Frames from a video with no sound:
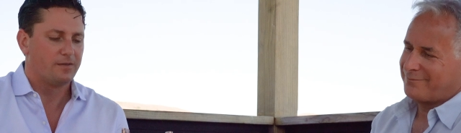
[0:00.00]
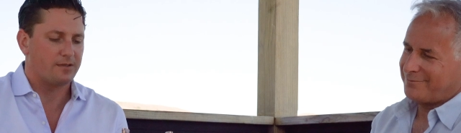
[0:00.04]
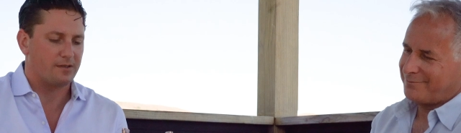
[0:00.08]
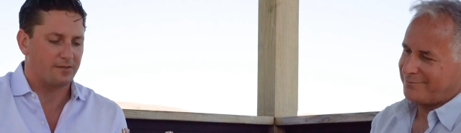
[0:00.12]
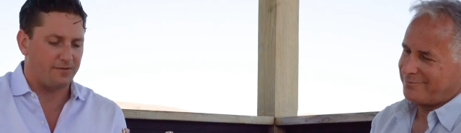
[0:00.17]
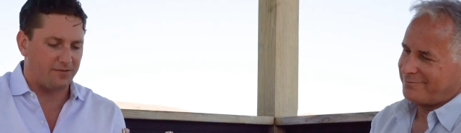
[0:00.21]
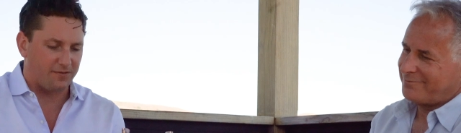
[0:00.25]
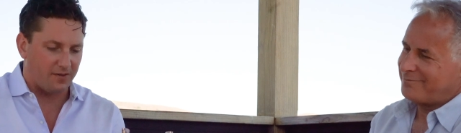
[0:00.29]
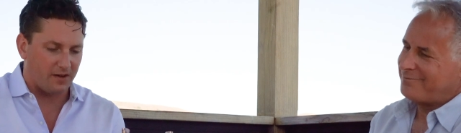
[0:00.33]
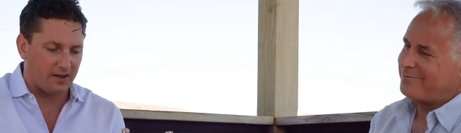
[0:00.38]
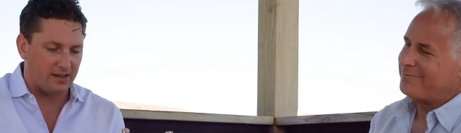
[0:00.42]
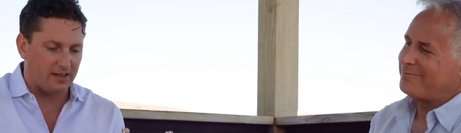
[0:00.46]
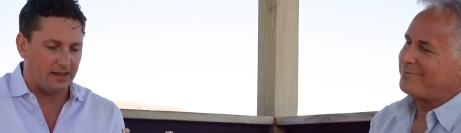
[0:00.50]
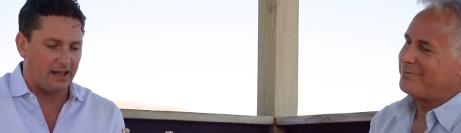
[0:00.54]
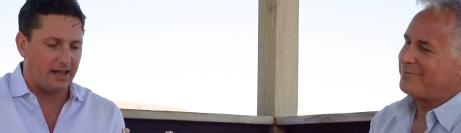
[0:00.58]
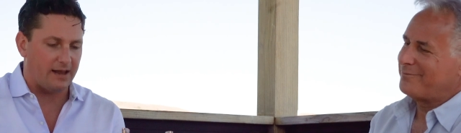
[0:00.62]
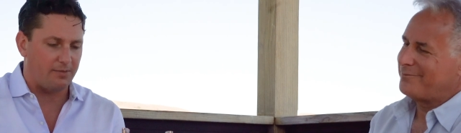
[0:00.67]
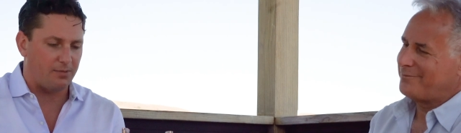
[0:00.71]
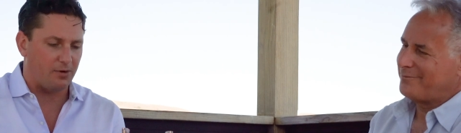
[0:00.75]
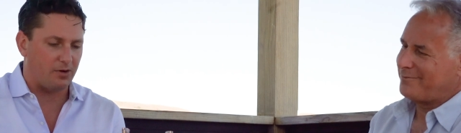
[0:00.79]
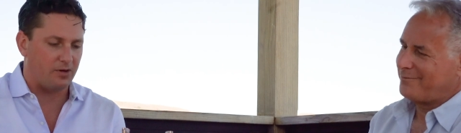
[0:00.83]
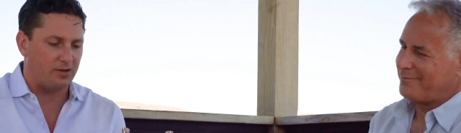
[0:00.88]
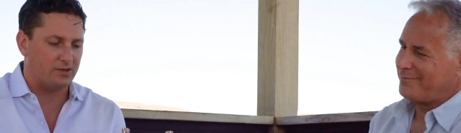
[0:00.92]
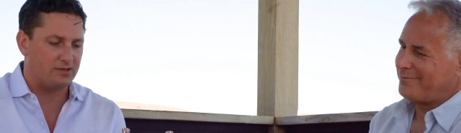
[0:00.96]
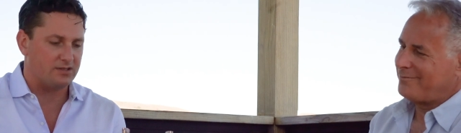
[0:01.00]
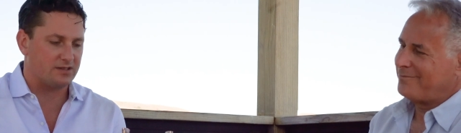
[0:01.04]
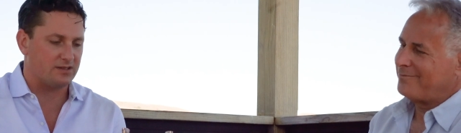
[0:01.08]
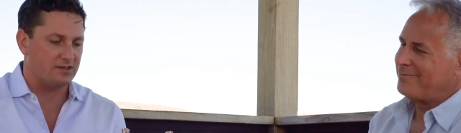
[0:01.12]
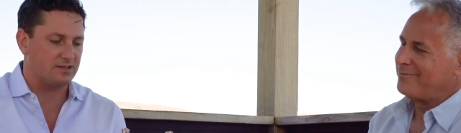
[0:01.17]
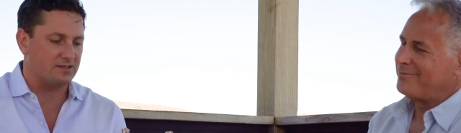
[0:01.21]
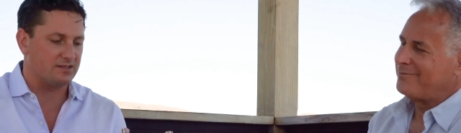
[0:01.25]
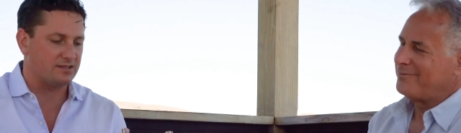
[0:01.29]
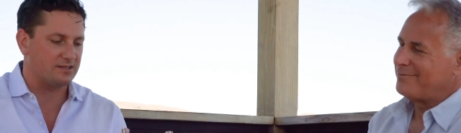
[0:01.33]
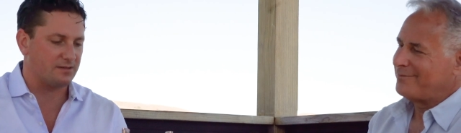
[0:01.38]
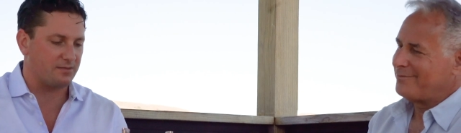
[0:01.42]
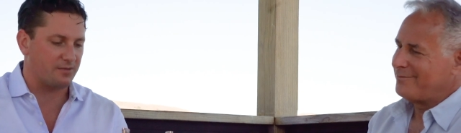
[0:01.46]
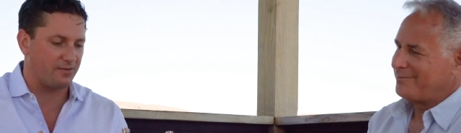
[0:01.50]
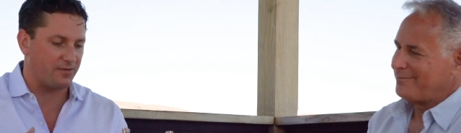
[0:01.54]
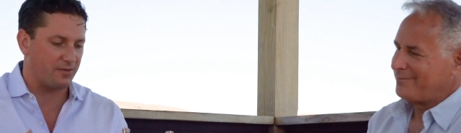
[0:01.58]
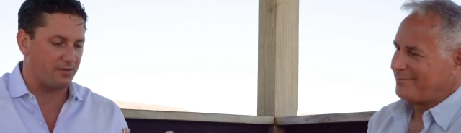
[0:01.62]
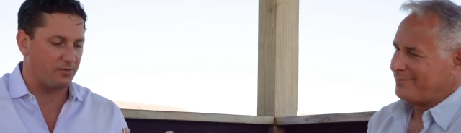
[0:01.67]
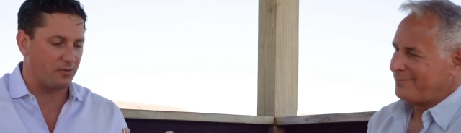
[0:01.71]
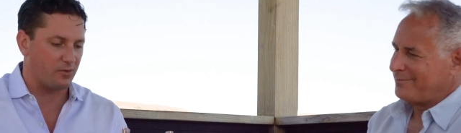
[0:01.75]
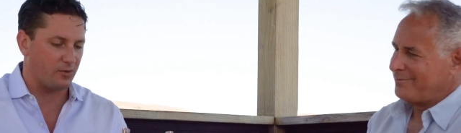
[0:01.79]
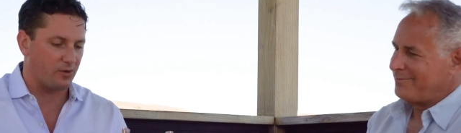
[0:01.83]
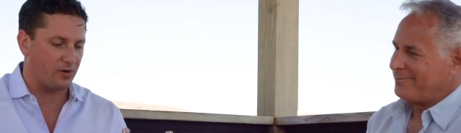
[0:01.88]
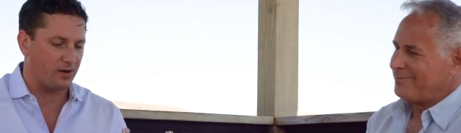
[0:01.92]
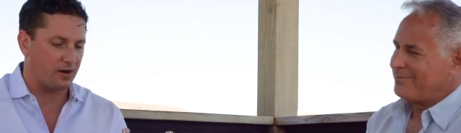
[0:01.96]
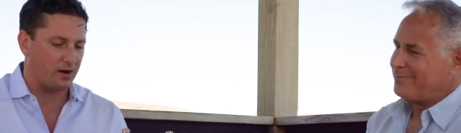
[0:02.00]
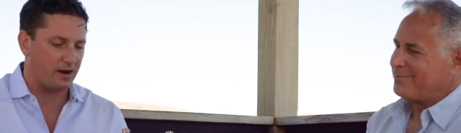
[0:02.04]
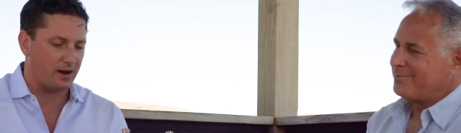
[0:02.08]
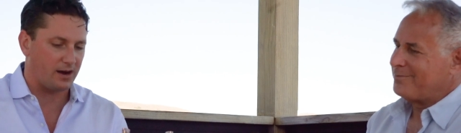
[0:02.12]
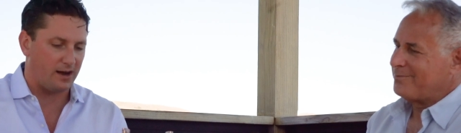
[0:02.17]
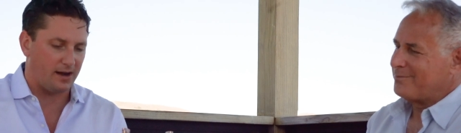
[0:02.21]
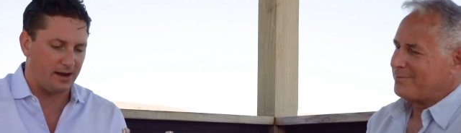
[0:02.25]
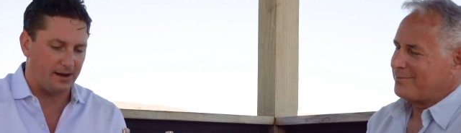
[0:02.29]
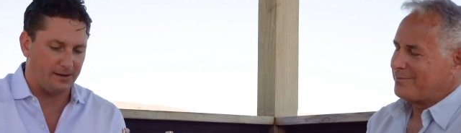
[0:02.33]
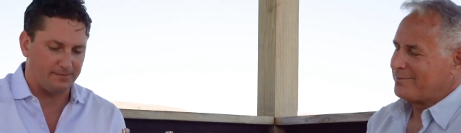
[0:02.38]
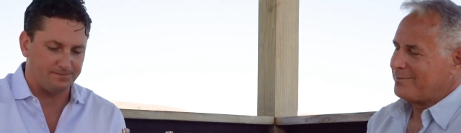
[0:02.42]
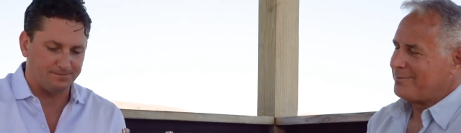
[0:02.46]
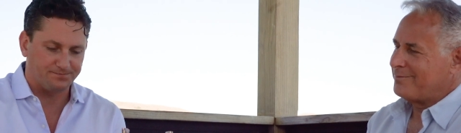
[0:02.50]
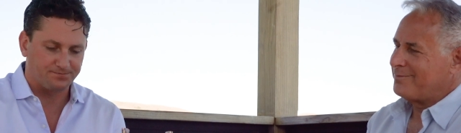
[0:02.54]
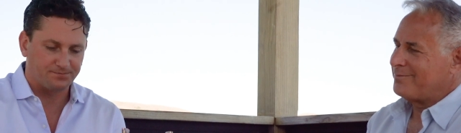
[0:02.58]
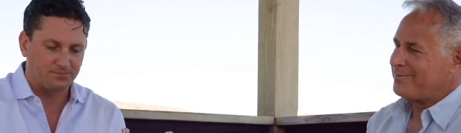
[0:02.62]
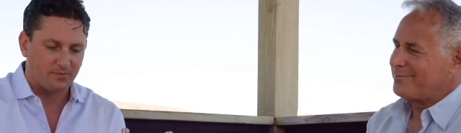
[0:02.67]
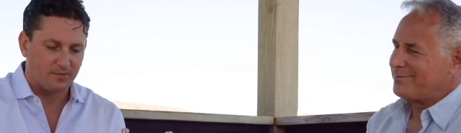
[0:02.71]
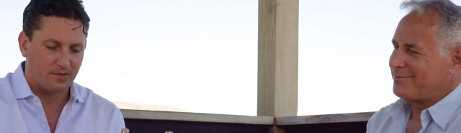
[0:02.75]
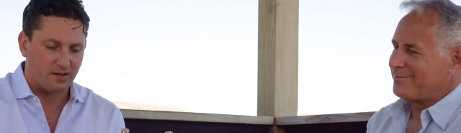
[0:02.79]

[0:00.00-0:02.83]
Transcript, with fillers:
Speaker 1: the fun labels and some of the more um,